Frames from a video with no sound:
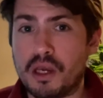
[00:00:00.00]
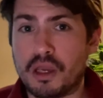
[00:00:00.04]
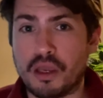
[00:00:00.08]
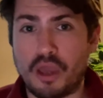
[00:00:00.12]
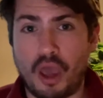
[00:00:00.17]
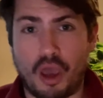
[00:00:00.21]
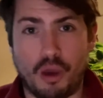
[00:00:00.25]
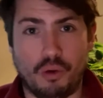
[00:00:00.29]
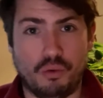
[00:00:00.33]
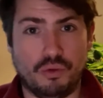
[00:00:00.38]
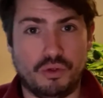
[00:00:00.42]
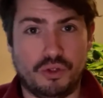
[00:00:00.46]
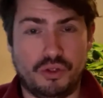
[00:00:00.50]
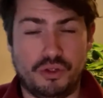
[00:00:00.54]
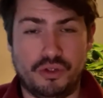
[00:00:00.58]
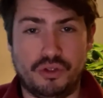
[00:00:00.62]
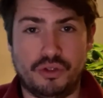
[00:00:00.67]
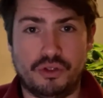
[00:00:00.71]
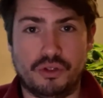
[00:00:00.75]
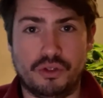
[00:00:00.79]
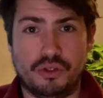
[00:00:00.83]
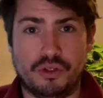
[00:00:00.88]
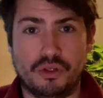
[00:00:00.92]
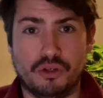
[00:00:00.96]
coach,
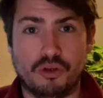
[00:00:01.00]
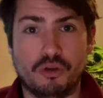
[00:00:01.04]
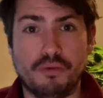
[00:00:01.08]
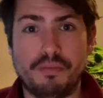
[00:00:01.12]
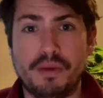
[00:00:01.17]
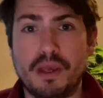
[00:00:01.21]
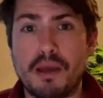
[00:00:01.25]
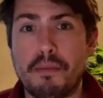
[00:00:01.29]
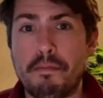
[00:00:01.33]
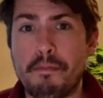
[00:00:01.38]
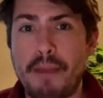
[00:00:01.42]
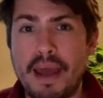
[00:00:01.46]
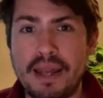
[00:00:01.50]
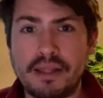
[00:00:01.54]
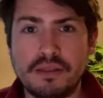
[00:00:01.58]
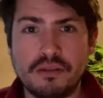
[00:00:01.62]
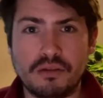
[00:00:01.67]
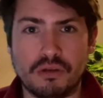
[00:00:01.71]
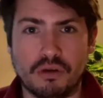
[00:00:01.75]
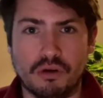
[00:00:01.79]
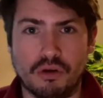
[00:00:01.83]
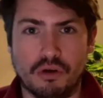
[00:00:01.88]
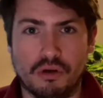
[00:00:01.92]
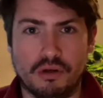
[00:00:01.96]
could be a
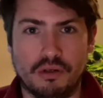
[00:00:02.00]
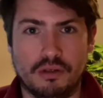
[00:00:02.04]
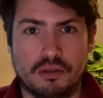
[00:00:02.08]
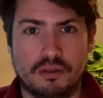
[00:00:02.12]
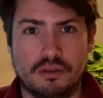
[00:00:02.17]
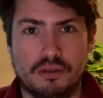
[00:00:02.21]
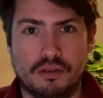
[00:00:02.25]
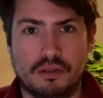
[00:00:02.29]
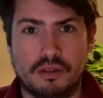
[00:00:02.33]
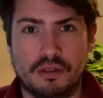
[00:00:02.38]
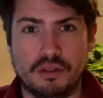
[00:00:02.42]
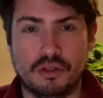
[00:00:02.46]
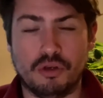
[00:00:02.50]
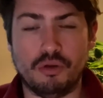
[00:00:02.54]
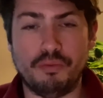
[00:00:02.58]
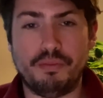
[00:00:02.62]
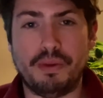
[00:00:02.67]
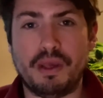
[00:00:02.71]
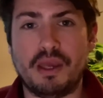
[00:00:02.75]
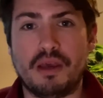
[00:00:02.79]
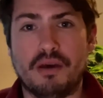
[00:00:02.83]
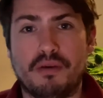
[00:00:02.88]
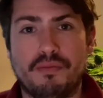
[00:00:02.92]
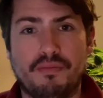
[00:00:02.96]
mentor, could
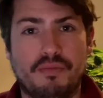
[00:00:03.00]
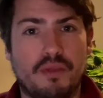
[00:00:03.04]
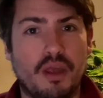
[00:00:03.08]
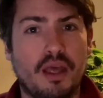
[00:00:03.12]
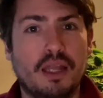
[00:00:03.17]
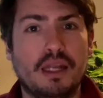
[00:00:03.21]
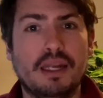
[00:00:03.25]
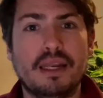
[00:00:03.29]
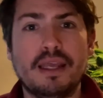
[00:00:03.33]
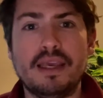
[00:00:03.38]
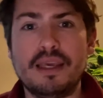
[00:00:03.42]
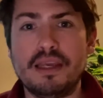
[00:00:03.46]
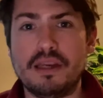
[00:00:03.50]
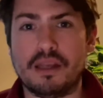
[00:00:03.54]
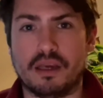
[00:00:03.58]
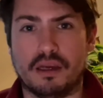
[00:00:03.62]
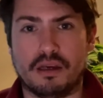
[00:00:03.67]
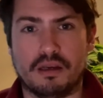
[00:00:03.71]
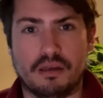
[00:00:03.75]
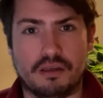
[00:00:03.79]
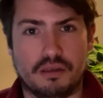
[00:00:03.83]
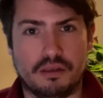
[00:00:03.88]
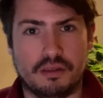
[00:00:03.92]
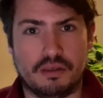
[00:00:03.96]
be a
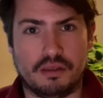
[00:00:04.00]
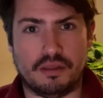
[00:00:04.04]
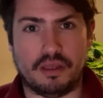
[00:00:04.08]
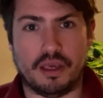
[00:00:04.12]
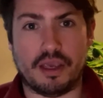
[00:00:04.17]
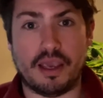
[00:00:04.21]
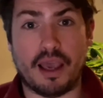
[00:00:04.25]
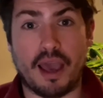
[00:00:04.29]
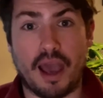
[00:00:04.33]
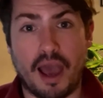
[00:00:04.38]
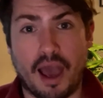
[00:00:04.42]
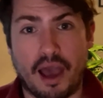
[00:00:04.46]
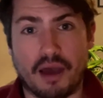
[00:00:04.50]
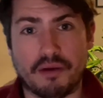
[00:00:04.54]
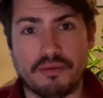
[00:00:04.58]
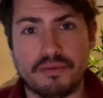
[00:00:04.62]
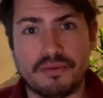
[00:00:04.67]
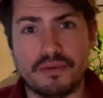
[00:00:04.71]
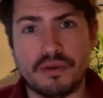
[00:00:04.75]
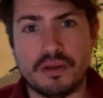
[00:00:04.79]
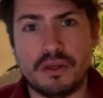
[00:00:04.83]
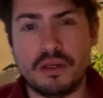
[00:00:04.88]
leader that you have.